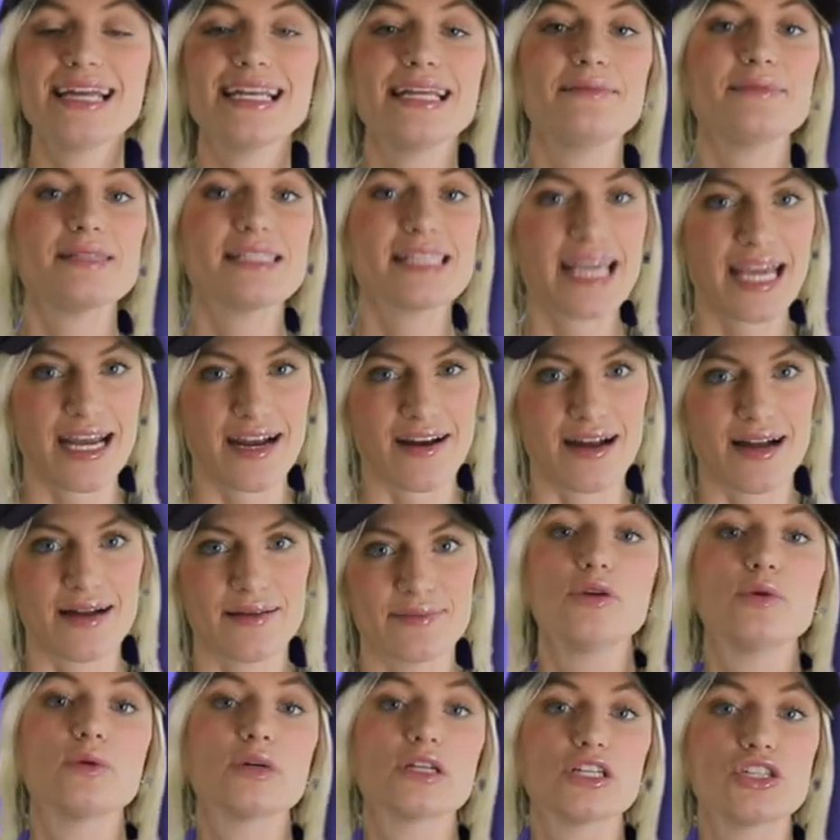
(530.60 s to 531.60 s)
My name's Kara. If
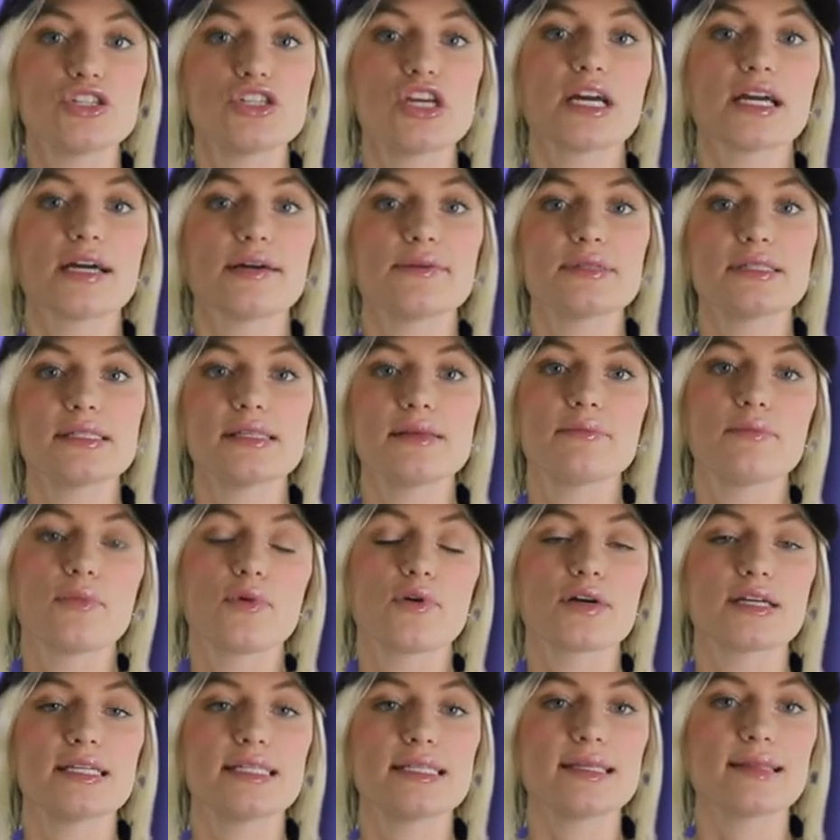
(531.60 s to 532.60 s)
you want to check out some
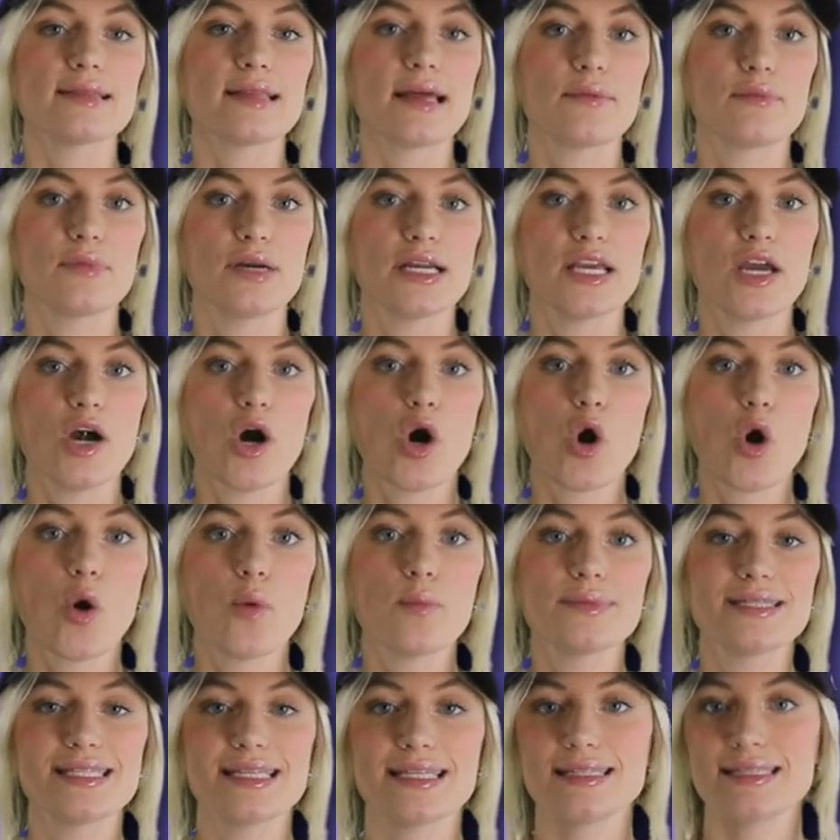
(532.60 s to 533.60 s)
more celebrity
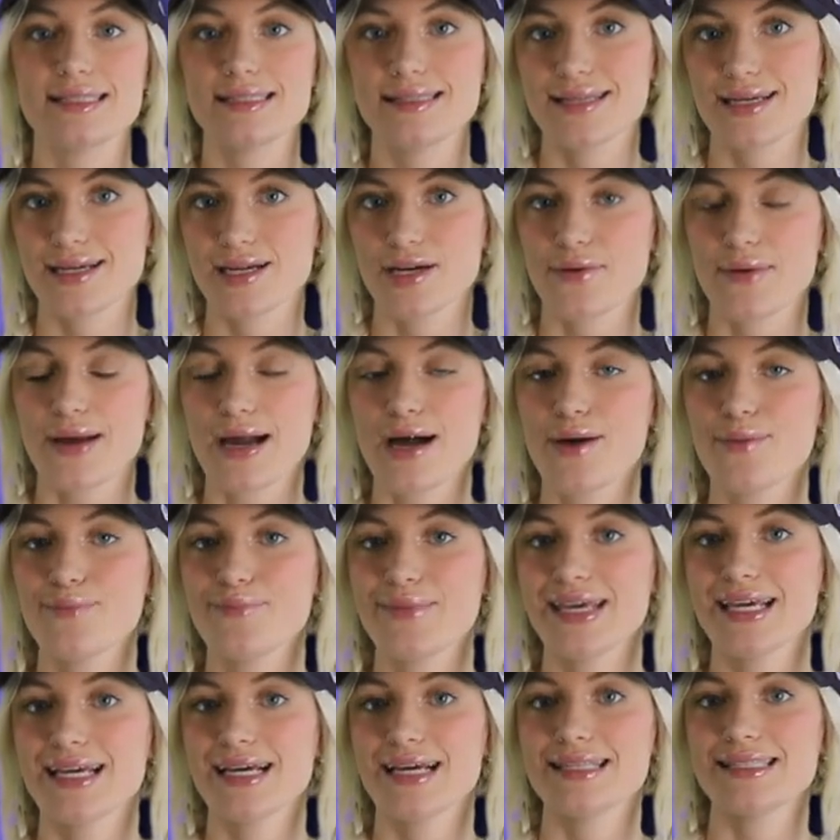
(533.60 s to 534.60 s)
homes, then stick around
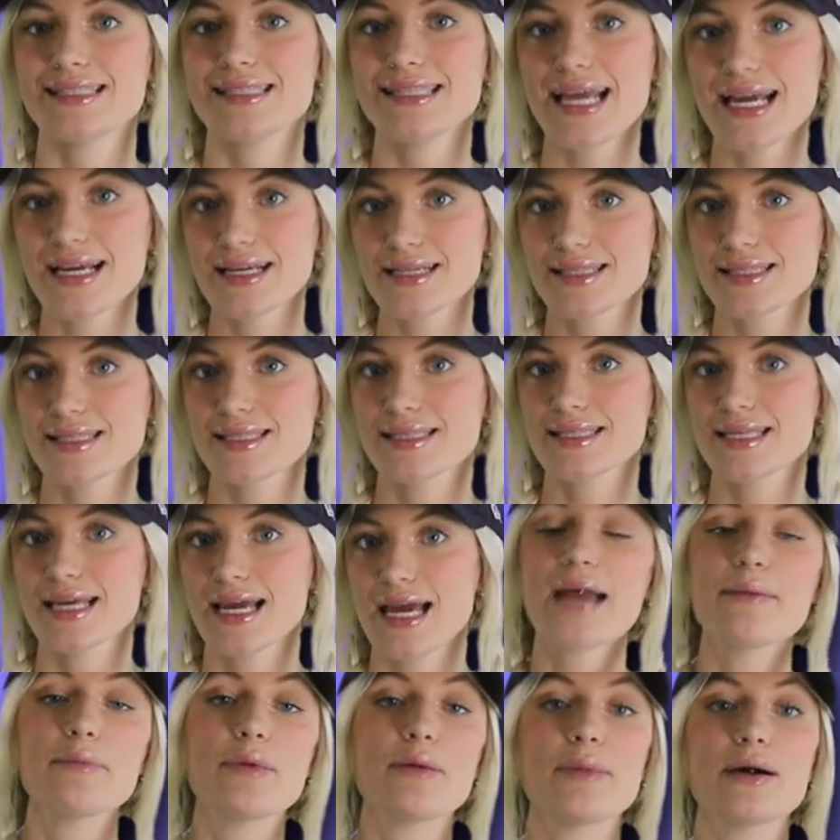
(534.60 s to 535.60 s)
because next
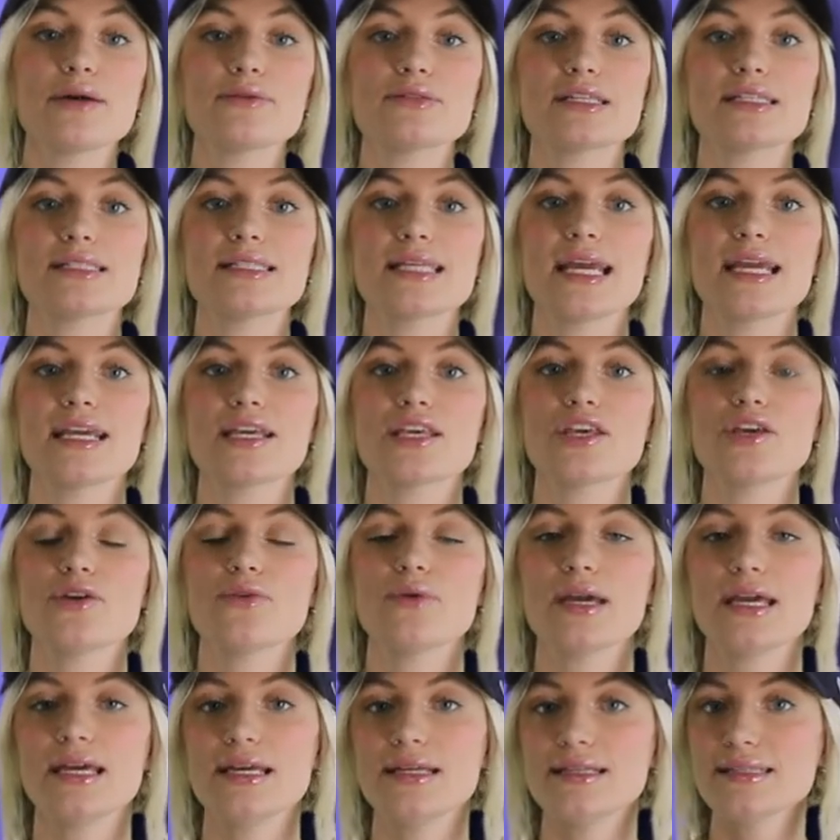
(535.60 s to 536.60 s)
I'm about to take you
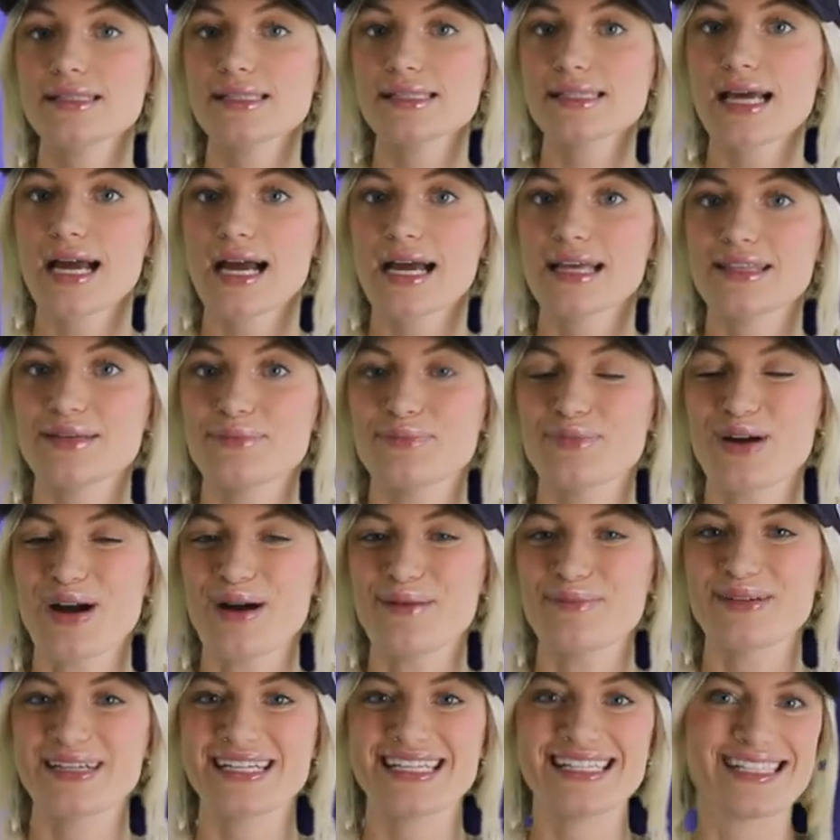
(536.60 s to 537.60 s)
inside the
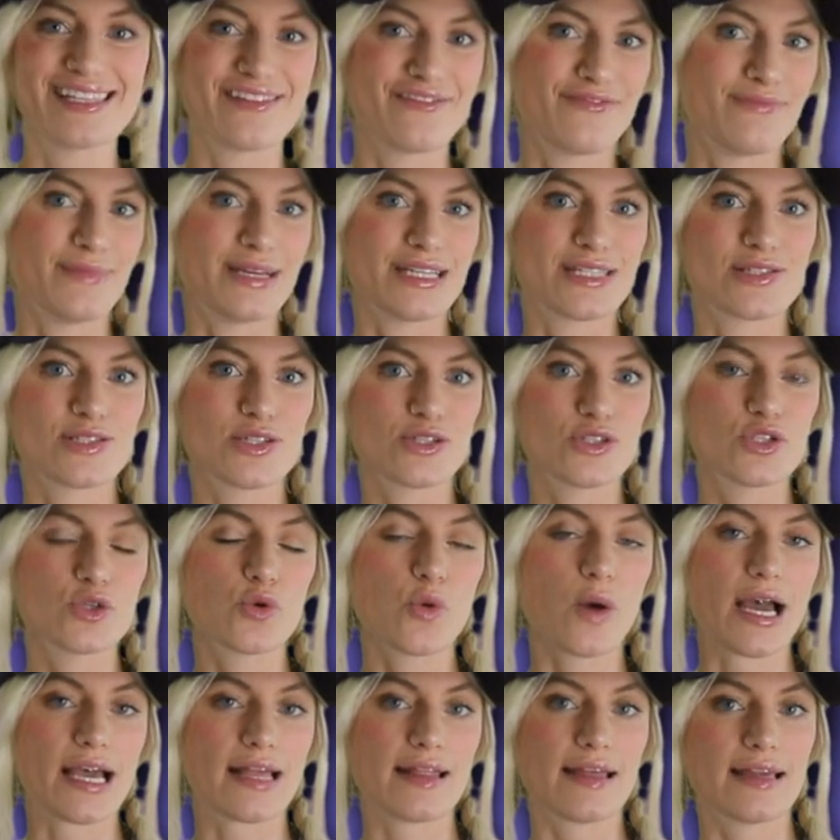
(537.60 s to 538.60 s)
properties of Mr.
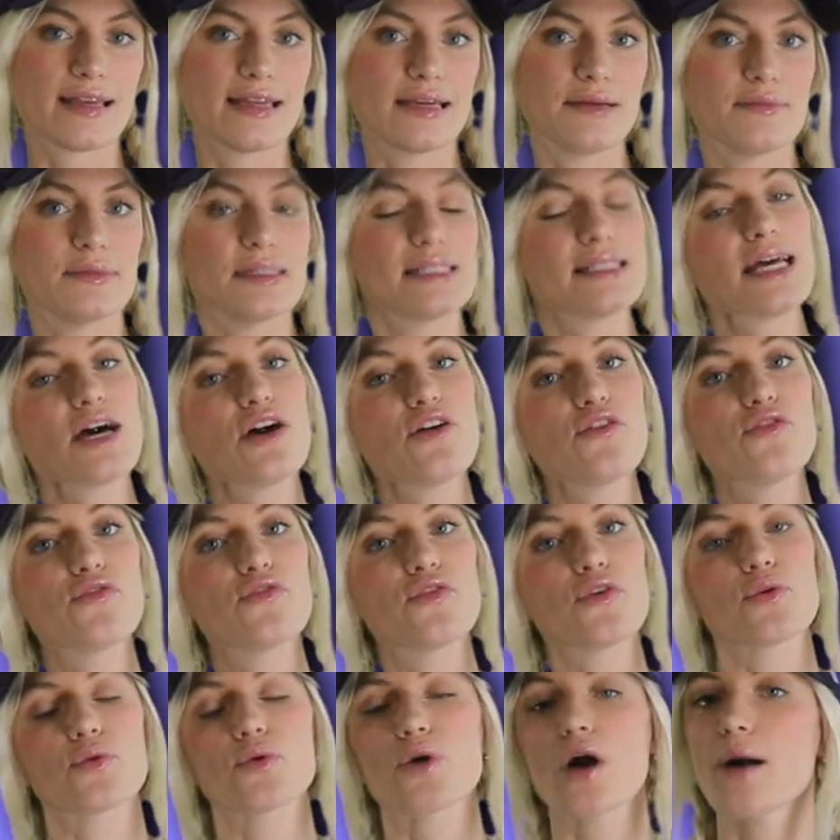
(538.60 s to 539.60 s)
Twilight
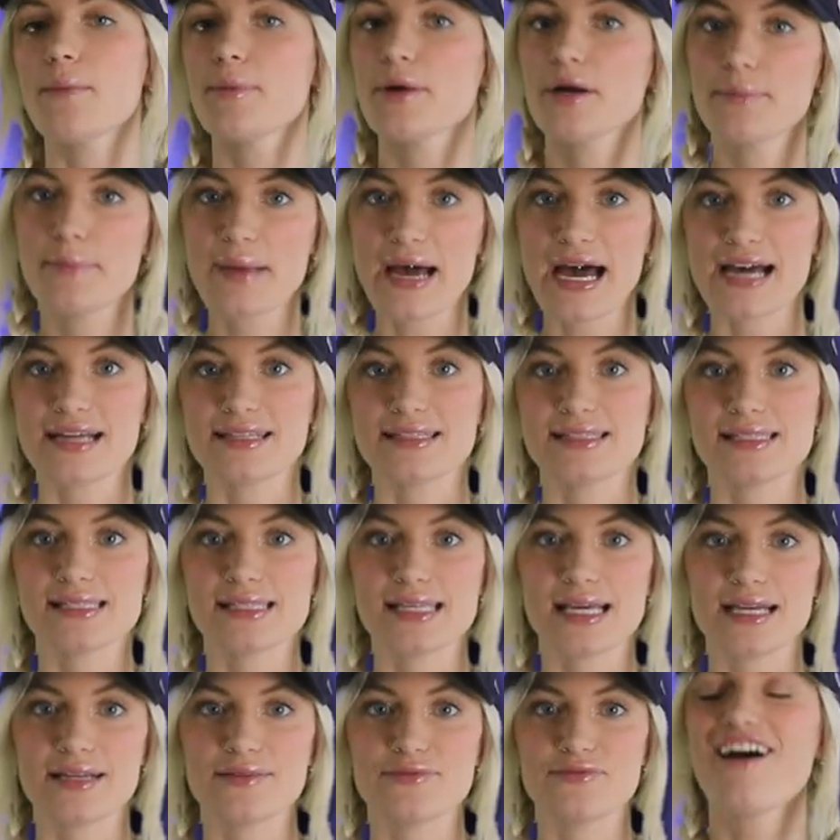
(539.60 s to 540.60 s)
himself, Robert
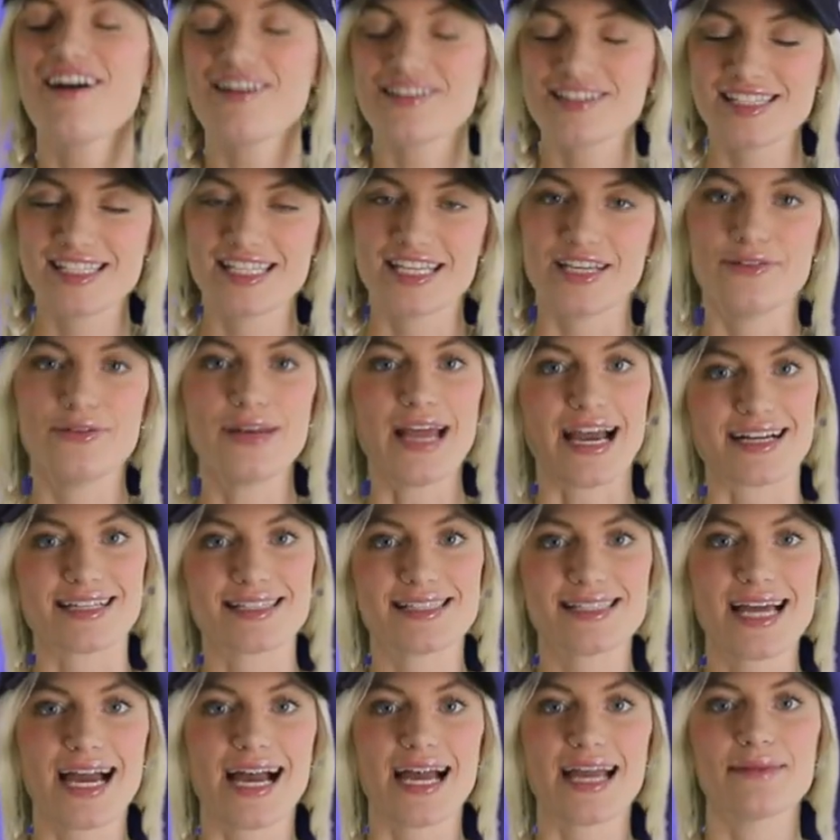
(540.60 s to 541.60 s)
Pattinson. I'll see you
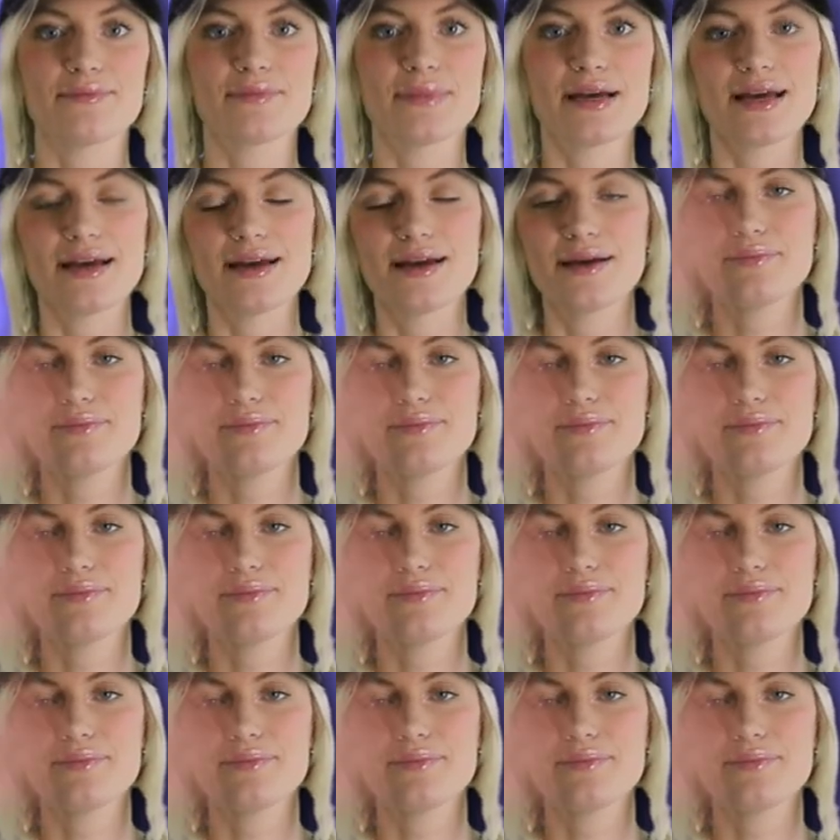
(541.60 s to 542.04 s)
next time.